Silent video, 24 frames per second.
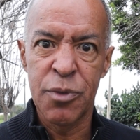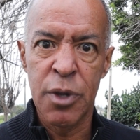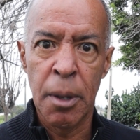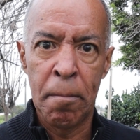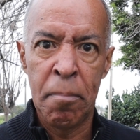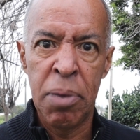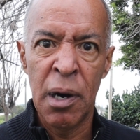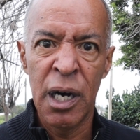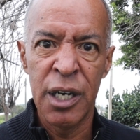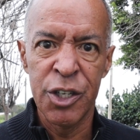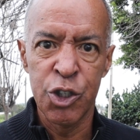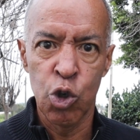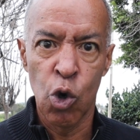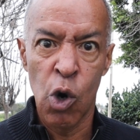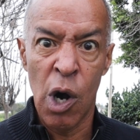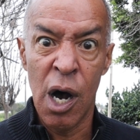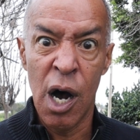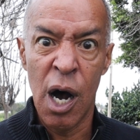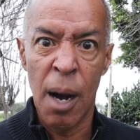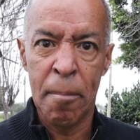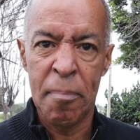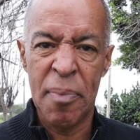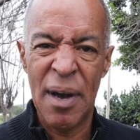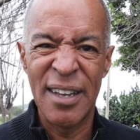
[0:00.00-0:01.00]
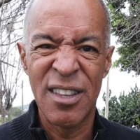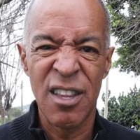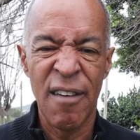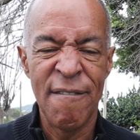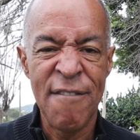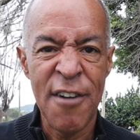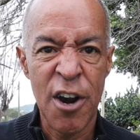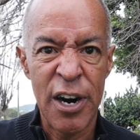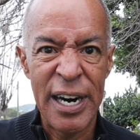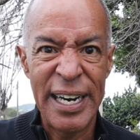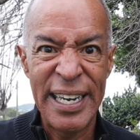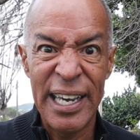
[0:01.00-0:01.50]
the puzzle up at the
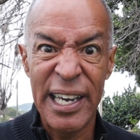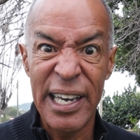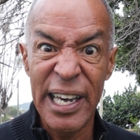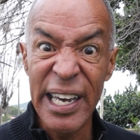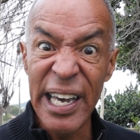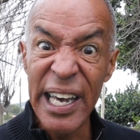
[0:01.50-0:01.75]
very